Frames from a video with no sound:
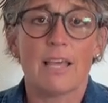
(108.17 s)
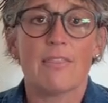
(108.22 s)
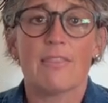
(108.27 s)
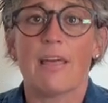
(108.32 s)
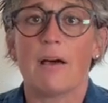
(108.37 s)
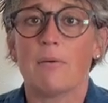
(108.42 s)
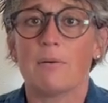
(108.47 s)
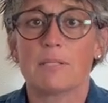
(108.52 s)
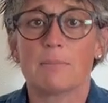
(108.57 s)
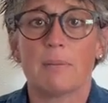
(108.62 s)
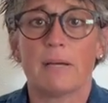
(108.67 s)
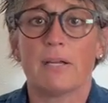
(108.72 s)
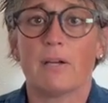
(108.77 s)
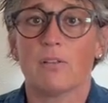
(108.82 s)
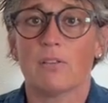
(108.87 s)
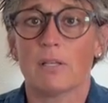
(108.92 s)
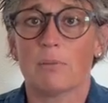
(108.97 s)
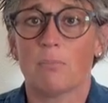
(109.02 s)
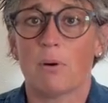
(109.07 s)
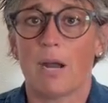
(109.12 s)
That was my
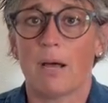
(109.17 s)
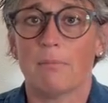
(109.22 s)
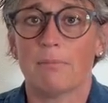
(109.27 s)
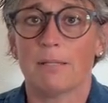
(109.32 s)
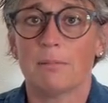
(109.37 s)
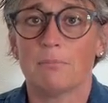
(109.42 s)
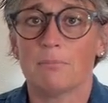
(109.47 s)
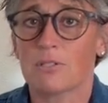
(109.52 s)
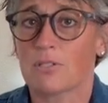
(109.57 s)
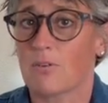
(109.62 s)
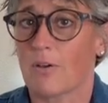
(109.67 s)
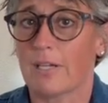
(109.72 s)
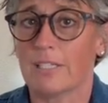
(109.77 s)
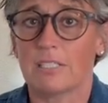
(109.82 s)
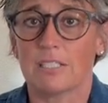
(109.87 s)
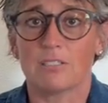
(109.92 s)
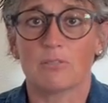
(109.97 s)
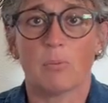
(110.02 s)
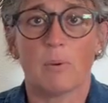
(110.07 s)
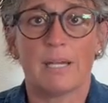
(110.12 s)
only problem. So I
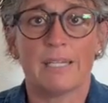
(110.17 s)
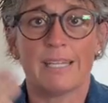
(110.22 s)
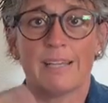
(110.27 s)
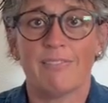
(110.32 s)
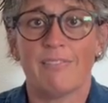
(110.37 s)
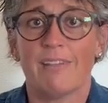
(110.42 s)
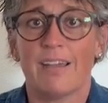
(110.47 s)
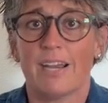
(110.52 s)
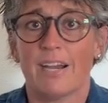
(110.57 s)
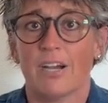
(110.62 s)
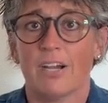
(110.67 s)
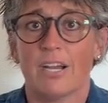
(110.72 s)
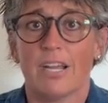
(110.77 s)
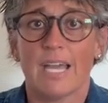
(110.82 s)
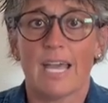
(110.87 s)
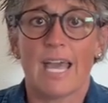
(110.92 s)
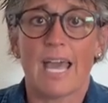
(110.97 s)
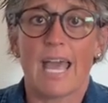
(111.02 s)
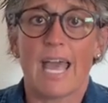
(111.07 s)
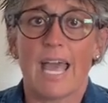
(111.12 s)
just went in there
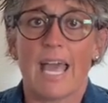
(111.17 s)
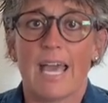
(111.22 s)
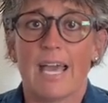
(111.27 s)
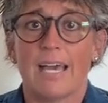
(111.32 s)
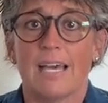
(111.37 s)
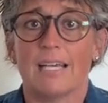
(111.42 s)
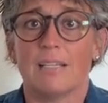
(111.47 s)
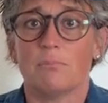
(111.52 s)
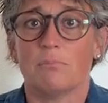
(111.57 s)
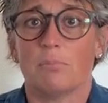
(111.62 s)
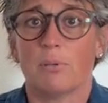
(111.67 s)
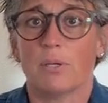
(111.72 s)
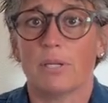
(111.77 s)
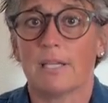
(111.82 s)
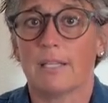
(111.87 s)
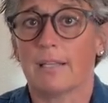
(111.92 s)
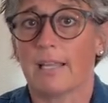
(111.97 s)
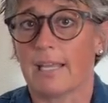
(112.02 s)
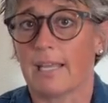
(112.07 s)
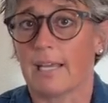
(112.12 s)
and
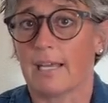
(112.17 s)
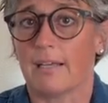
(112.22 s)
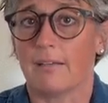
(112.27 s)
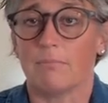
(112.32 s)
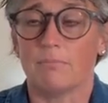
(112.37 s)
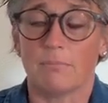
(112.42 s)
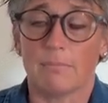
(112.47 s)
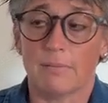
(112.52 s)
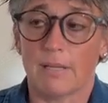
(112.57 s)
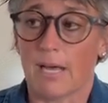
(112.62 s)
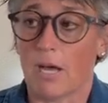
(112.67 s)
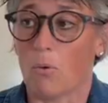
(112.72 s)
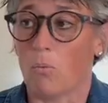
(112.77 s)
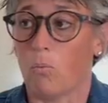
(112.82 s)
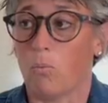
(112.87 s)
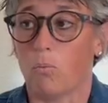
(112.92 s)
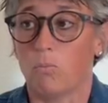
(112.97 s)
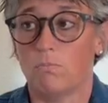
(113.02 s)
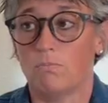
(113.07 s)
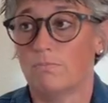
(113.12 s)
put like a
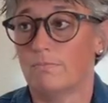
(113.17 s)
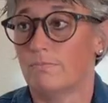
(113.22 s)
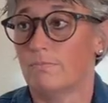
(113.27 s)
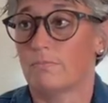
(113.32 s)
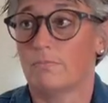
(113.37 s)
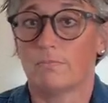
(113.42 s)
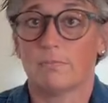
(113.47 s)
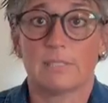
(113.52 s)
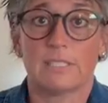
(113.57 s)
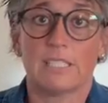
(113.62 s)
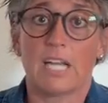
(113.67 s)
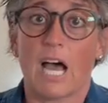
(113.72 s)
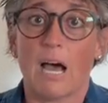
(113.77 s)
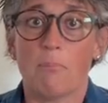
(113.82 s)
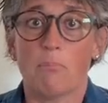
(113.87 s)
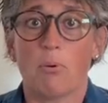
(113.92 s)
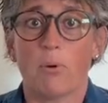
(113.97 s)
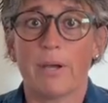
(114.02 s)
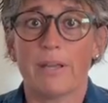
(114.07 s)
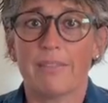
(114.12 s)

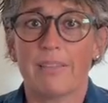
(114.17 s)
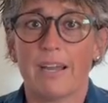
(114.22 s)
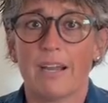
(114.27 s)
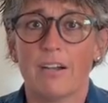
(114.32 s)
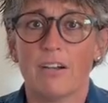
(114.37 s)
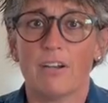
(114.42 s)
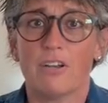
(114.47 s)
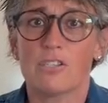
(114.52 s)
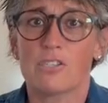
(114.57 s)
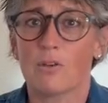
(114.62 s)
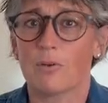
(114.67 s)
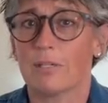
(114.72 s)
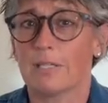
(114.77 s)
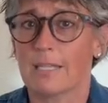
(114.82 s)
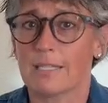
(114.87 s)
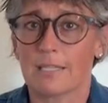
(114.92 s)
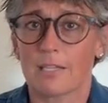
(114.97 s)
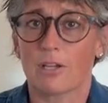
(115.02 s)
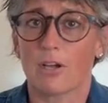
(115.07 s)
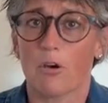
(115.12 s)
stop point there so it
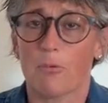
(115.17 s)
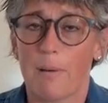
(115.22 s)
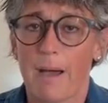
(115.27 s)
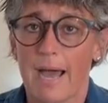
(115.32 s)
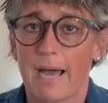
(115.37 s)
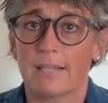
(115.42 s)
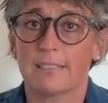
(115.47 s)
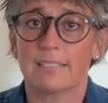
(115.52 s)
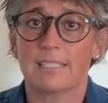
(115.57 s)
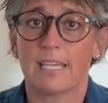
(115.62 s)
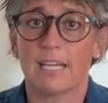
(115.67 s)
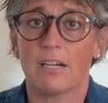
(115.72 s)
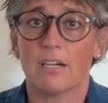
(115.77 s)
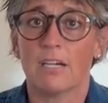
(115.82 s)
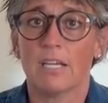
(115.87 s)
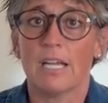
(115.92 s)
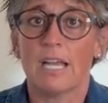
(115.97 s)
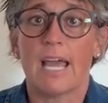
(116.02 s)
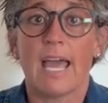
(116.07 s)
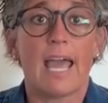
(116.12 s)
doesn't go past
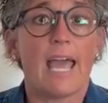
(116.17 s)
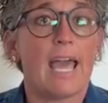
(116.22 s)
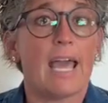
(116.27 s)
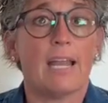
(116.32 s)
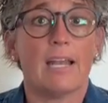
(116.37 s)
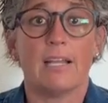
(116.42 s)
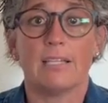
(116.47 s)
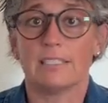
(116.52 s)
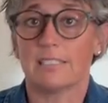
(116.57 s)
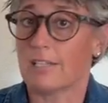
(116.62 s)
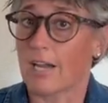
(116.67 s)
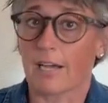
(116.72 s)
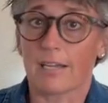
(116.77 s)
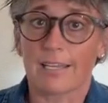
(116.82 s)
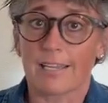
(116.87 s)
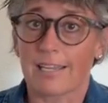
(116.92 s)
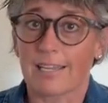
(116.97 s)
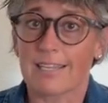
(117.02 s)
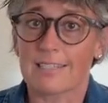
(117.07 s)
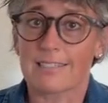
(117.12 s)
there and it's not
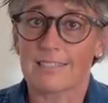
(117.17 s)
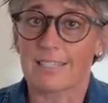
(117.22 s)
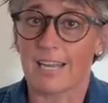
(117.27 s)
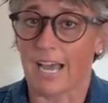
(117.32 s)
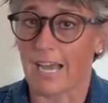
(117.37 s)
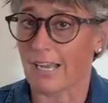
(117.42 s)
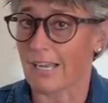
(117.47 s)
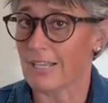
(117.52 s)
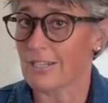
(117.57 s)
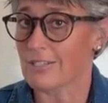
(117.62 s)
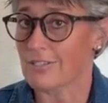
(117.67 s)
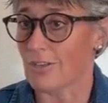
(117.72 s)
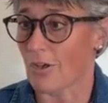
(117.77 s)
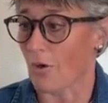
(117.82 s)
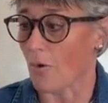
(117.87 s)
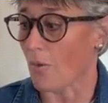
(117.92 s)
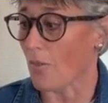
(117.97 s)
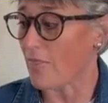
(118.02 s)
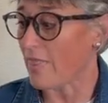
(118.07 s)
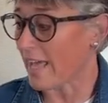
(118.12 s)
going to get stuck.
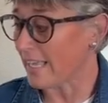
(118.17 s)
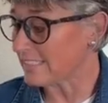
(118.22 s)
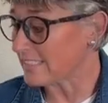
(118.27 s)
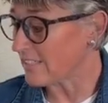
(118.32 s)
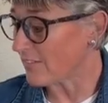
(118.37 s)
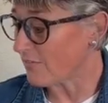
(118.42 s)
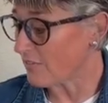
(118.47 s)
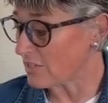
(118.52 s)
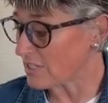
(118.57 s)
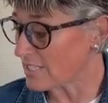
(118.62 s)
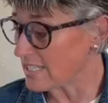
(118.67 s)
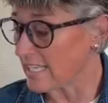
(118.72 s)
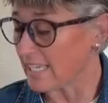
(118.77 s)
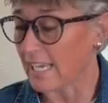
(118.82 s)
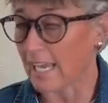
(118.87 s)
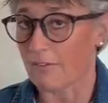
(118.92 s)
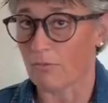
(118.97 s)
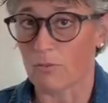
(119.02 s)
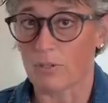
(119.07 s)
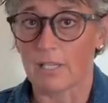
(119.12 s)
So that's the first thing
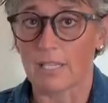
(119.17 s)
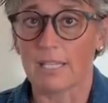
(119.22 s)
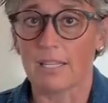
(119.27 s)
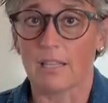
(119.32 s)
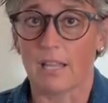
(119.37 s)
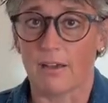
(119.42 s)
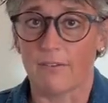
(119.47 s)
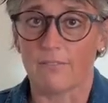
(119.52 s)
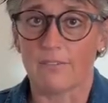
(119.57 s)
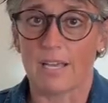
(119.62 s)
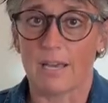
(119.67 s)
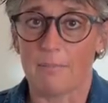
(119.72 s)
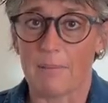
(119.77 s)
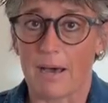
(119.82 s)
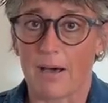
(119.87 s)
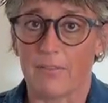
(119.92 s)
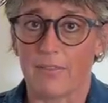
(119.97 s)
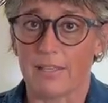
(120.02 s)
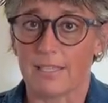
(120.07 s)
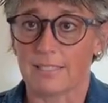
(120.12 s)
I've really loved
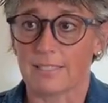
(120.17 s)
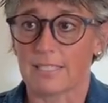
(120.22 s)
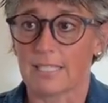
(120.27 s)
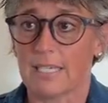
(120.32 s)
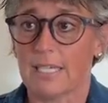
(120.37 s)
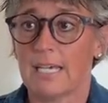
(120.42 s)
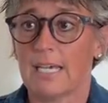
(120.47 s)
about this.